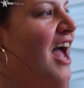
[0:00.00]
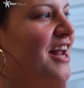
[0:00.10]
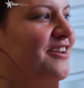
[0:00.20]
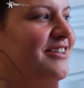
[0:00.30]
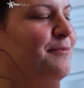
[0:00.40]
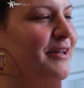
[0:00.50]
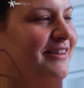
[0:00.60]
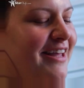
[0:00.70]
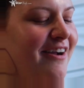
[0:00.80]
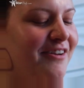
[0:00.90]
and you tip
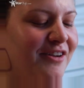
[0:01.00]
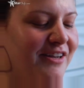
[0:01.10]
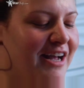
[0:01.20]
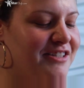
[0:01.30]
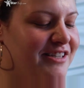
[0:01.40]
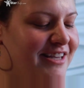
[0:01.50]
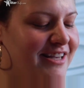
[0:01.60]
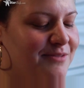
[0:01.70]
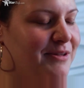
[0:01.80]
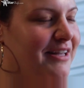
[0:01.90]
it there and you can actually
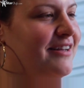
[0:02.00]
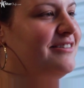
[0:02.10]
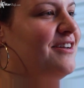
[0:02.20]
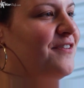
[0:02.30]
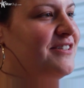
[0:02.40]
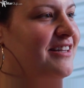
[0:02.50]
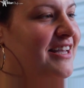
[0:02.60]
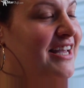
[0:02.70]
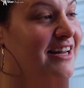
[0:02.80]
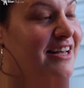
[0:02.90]
taste what the difference in the
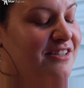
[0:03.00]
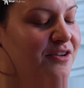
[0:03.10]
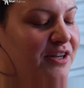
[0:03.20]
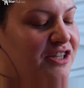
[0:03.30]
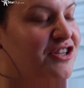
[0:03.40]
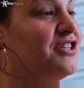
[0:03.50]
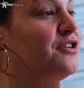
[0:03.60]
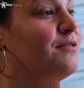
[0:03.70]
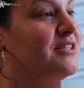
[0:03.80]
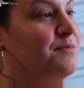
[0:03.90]
heat is and you can adjust
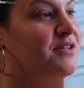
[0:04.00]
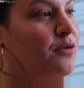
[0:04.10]
your recipes